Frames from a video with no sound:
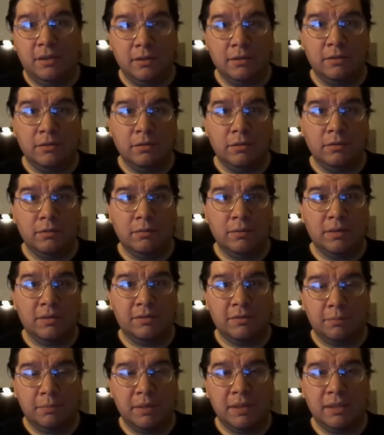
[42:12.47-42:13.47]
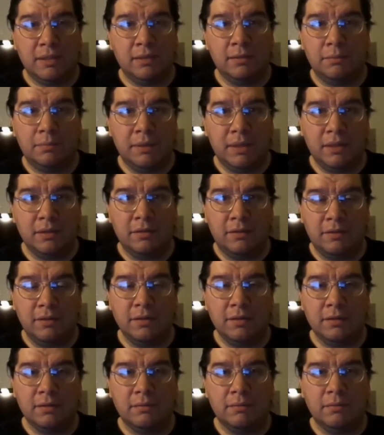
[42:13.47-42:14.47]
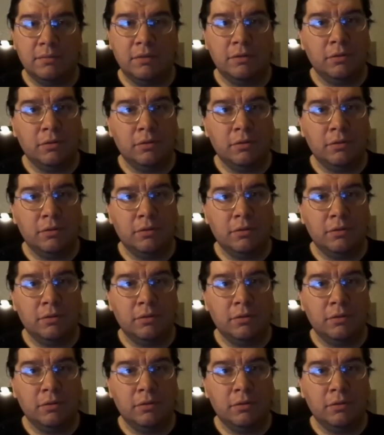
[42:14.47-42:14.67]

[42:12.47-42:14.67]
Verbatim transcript: uncle explaining about the,